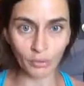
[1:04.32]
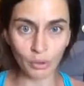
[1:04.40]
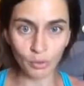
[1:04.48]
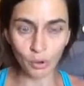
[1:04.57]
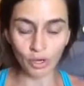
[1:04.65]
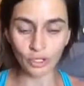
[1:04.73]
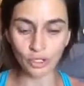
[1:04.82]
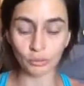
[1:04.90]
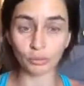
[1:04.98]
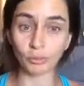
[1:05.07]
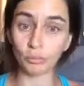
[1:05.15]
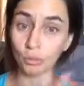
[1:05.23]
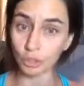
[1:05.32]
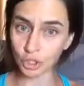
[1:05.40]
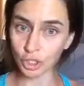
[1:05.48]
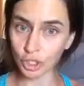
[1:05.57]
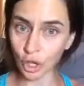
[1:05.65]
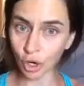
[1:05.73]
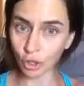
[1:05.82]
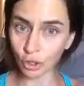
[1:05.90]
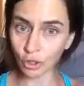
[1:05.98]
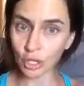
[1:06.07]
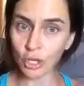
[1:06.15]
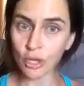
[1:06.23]
We want to be pushing
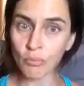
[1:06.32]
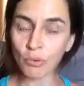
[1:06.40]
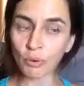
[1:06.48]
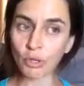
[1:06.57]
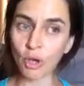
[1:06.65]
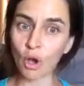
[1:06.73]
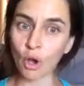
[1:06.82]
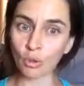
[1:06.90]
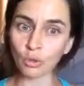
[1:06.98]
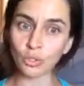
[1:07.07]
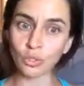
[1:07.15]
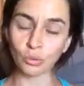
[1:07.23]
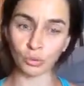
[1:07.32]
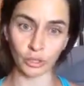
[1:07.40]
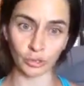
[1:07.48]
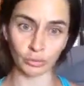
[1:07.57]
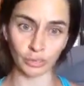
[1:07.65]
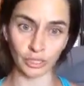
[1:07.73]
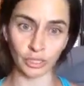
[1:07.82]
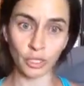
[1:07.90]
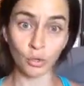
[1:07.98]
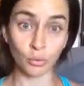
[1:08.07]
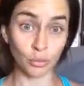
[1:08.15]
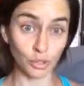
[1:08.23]
hard, but we also want to be
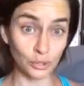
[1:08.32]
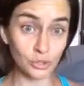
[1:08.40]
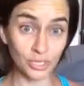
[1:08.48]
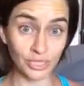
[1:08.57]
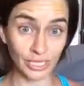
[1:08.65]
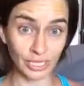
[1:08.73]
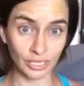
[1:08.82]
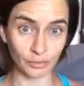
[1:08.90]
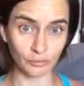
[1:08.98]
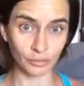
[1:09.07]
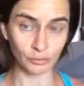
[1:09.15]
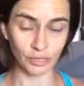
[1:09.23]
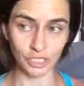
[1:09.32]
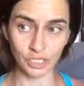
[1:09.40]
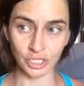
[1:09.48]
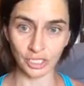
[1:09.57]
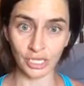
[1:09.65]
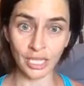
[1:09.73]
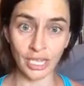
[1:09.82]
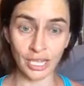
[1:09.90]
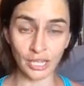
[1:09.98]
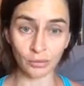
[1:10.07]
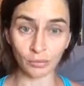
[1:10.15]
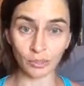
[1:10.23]
reducing that inflammation
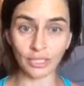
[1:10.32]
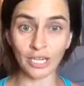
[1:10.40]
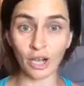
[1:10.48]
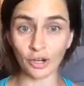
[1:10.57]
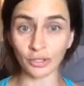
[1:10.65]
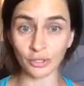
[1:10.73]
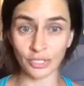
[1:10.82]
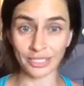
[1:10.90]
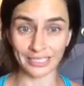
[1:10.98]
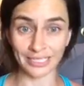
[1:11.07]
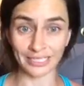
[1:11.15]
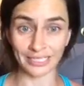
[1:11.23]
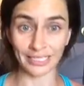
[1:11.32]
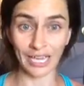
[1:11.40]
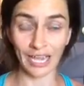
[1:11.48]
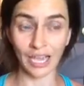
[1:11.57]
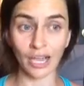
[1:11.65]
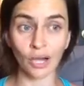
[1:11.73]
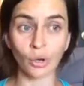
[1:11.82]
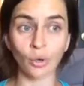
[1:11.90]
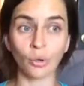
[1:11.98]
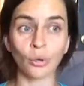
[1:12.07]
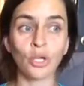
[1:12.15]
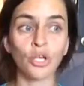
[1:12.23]
and really understanding
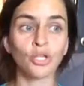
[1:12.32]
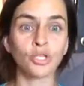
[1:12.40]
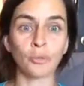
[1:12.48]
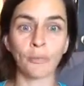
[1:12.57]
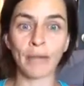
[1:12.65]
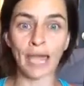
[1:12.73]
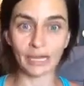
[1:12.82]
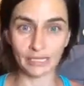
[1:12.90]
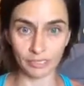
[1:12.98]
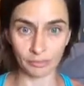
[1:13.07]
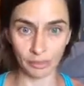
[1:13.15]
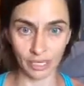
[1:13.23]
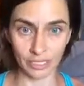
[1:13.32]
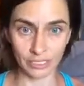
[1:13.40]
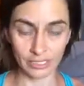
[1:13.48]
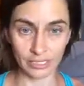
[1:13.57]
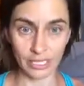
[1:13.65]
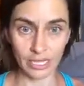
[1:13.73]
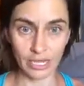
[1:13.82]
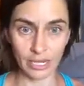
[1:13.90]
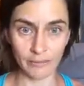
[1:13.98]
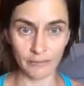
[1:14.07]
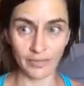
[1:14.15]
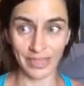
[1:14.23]
how to maximize
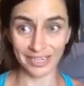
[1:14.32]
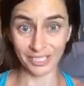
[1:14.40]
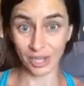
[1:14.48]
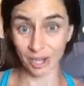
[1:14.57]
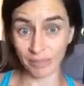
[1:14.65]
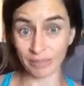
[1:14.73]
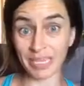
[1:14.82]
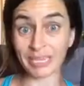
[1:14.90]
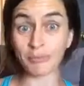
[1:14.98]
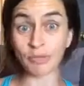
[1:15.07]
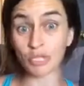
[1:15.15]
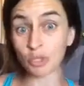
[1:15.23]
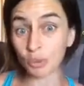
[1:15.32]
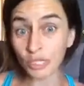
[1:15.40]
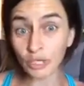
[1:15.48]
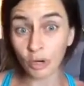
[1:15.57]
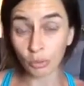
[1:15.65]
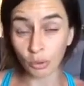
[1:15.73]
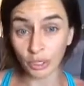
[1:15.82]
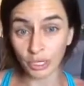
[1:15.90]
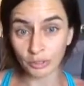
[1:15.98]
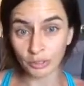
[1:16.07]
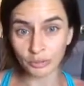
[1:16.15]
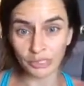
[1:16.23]
that time in between our
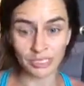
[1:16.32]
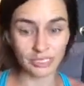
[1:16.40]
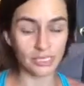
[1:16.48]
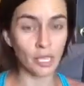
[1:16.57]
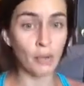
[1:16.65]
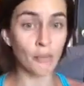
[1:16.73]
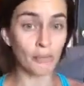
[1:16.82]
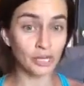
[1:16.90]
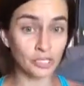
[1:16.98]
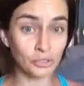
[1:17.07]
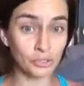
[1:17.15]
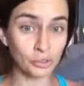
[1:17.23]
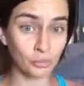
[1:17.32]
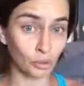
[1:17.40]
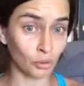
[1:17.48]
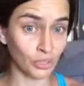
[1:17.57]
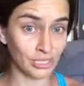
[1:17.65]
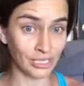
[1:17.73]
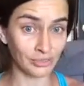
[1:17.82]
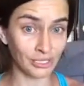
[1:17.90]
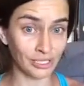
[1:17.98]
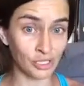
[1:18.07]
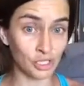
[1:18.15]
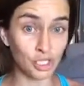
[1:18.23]
workouts, because muscles are broken down in
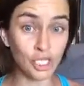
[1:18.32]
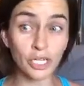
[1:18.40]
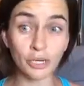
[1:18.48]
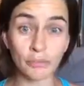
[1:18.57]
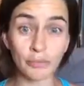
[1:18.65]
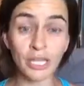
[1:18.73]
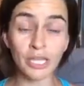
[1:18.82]
the gym,